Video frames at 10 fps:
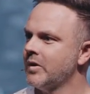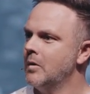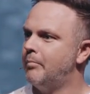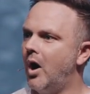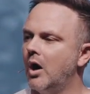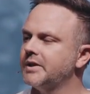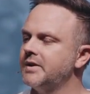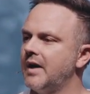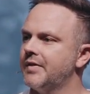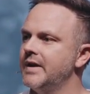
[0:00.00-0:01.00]
Paul did
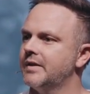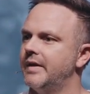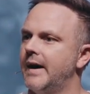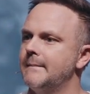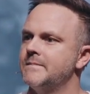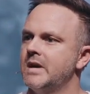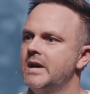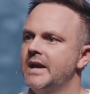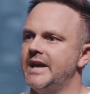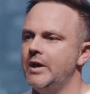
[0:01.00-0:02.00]
not think that.
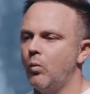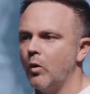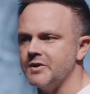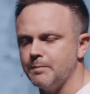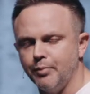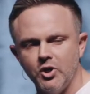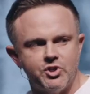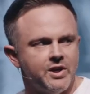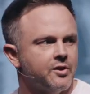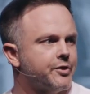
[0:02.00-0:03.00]
He was
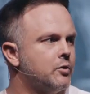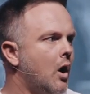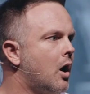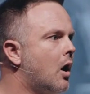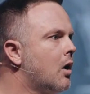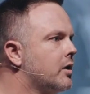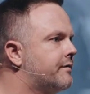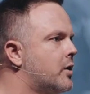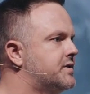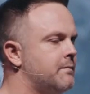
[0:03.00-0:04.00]
pushing through all of
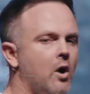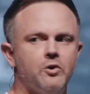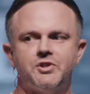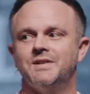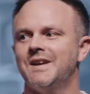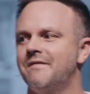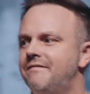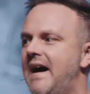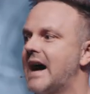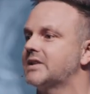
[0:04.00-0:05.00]
those emotions. In
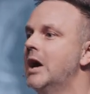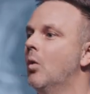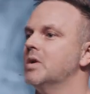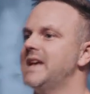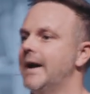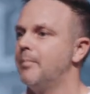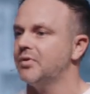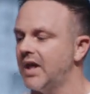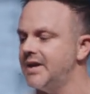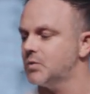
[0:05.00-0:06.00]
fact, was at a
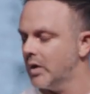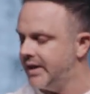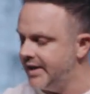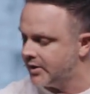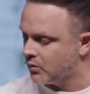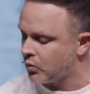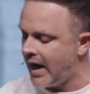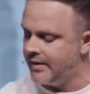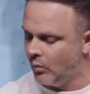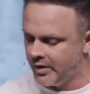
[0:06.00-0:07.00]
place where he could
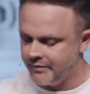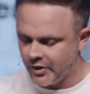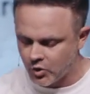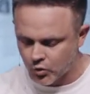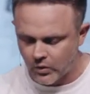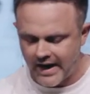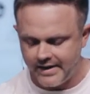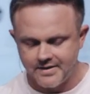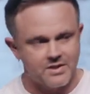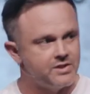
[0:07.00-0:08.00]
write one of the
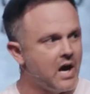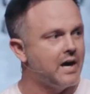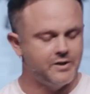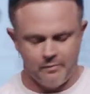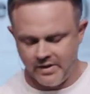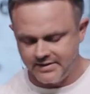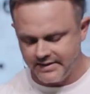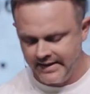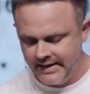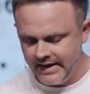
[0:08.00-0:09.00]
greatest
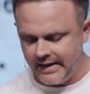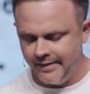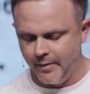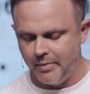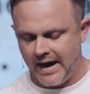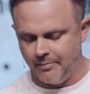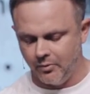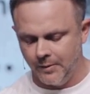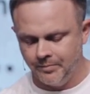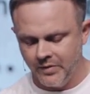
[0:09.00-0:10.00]
documents in the Bible,